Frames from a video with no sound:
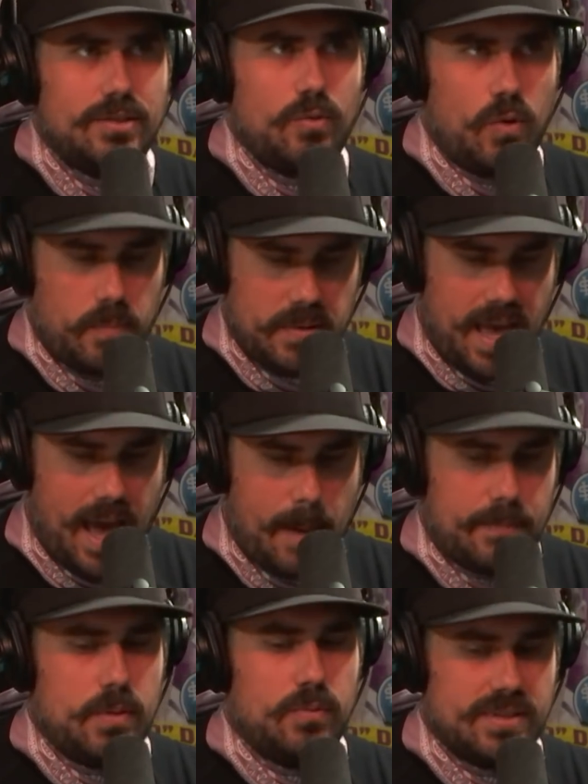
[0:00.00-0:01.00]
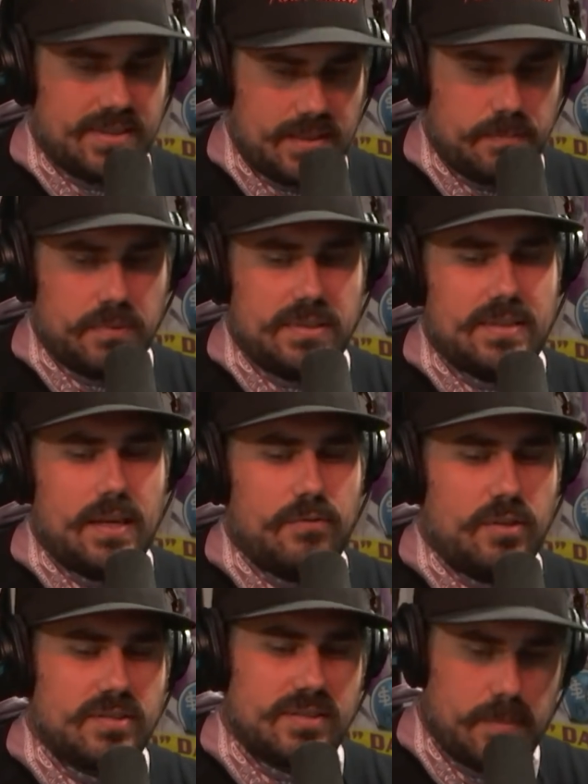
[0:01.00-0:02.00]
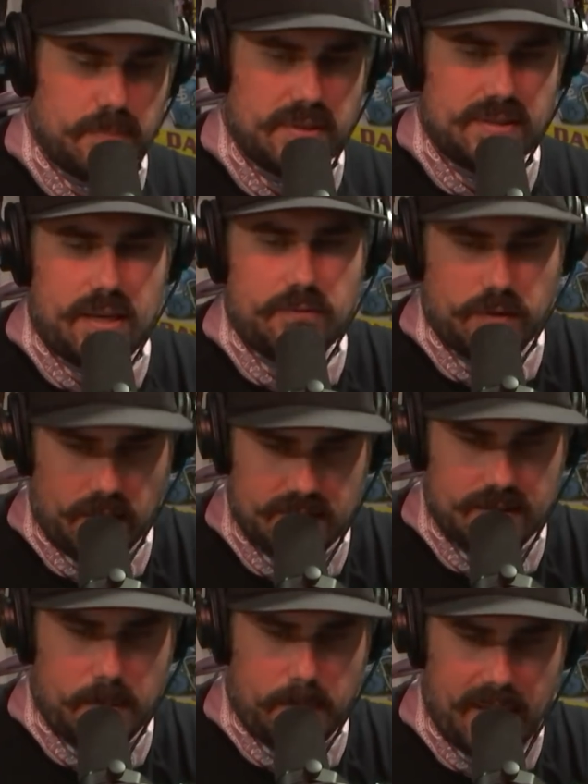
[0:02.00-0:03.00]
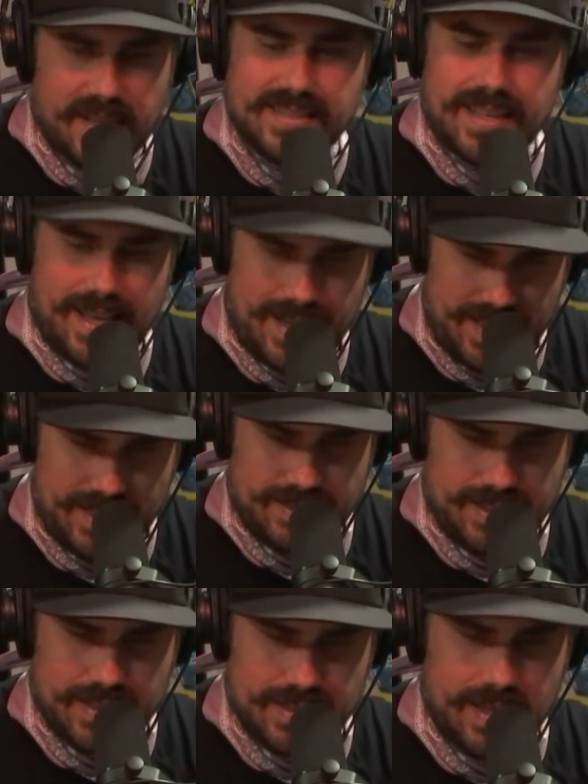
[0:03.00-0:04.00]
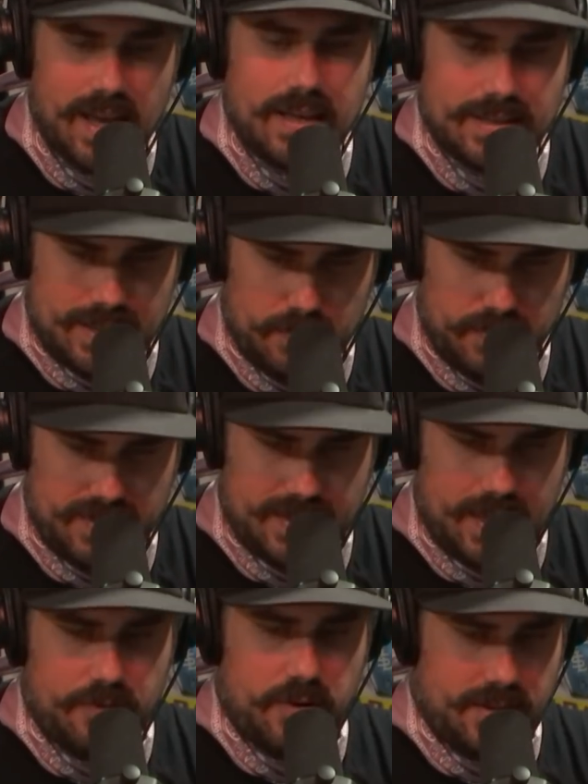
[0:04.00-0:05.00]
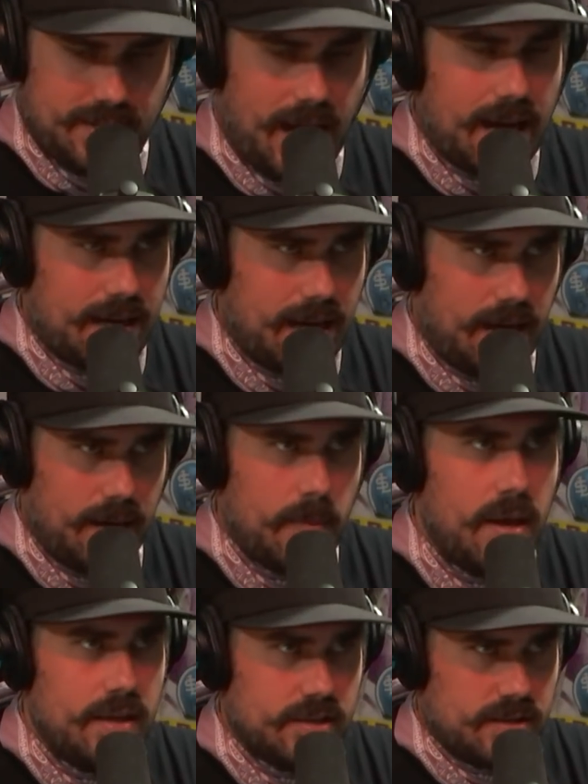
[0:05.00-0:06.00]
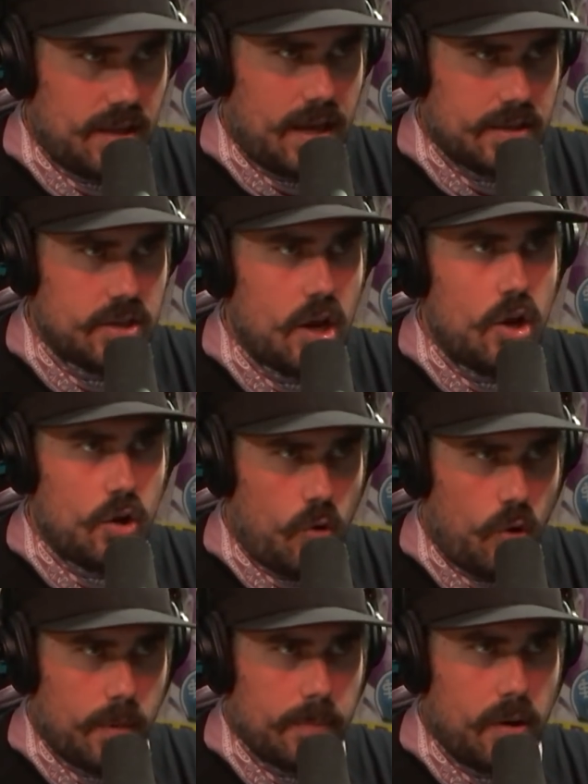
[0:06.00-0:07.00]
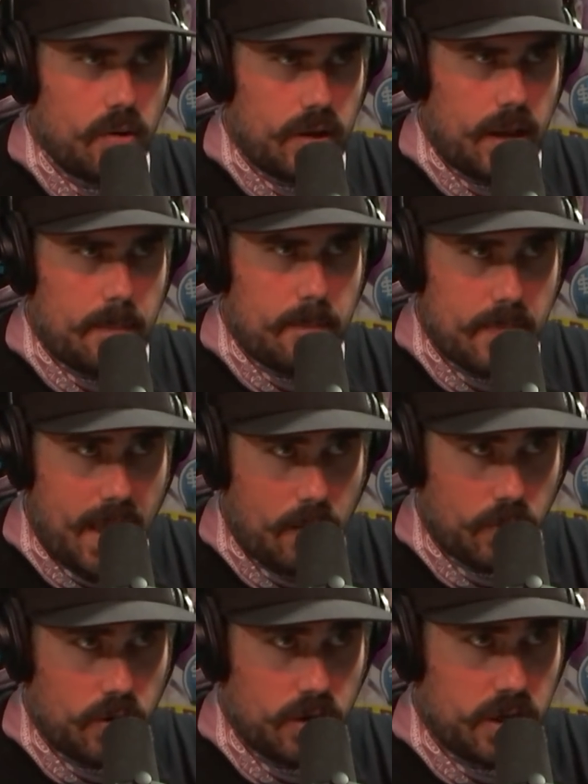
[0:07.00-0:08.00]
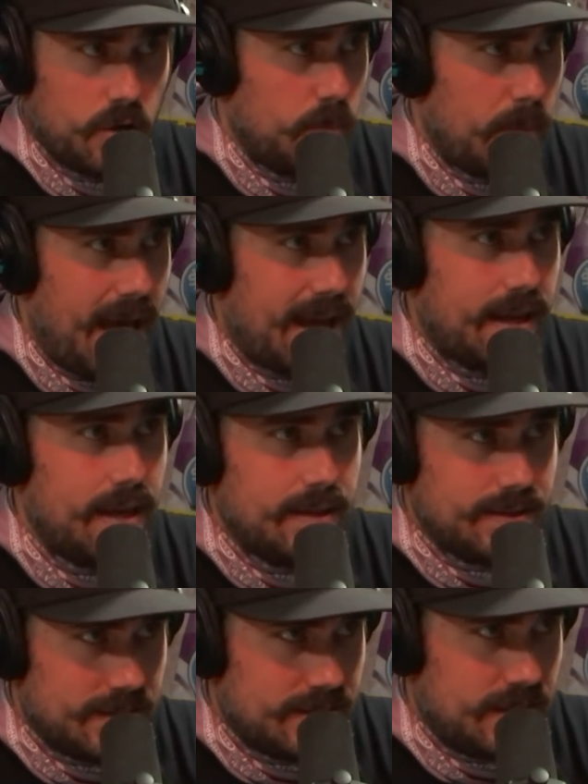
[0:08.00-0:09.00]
you will be happy with Simply Safe, because Simply Safe does it the best and easiest. simplysafe.com/corp. Okay, now we're going to go back to